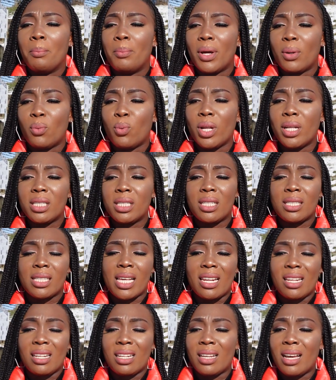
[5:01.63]
But is
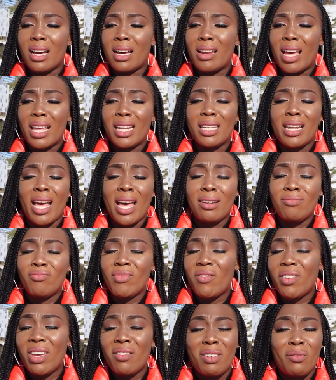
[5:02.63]
decided in Ghana, I'd
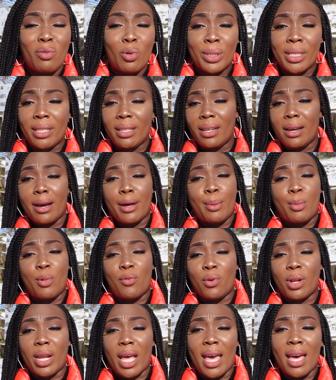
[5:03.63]
never even voted in Ghana
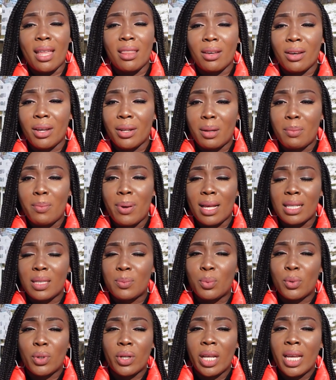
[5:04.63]
before, and I have a Ghanaian
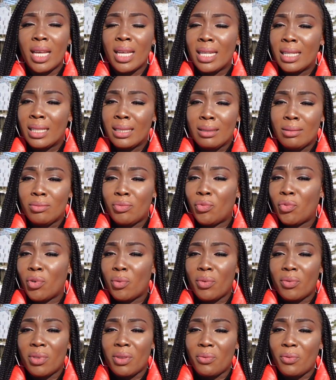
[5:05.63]
passport
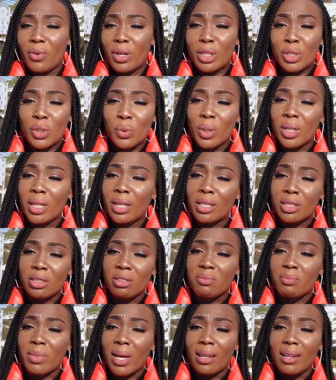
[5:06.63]
for the first 20 years
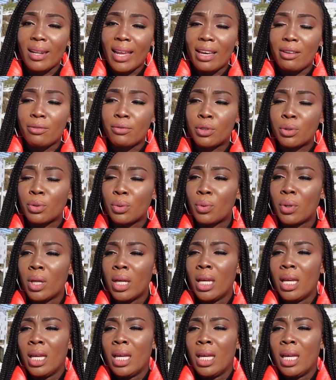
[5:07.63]
of my life. So,